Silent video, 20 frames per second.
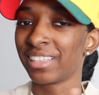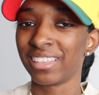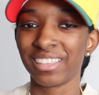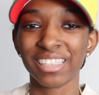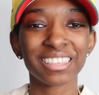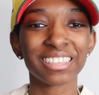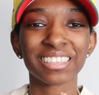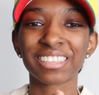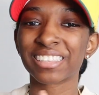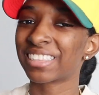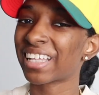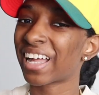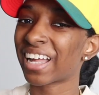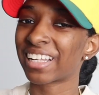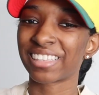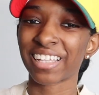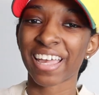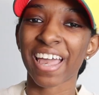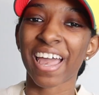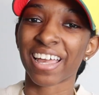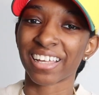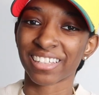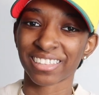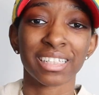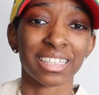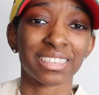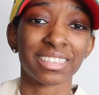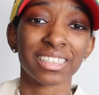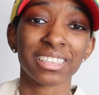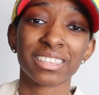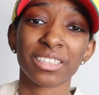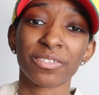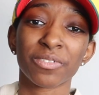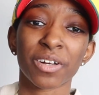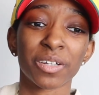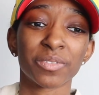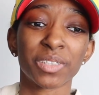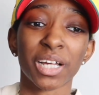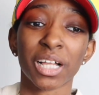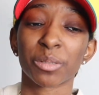This is not that. That
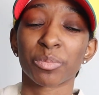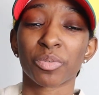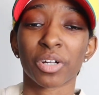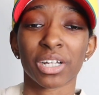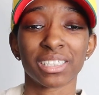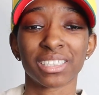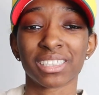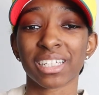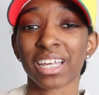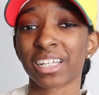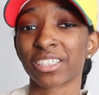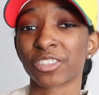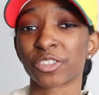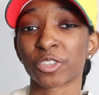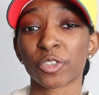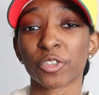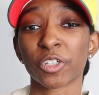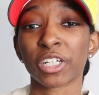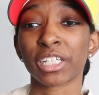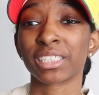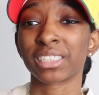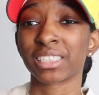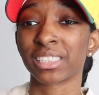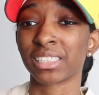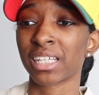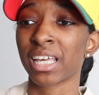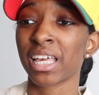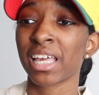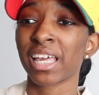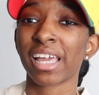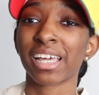$65 price tag is crazy.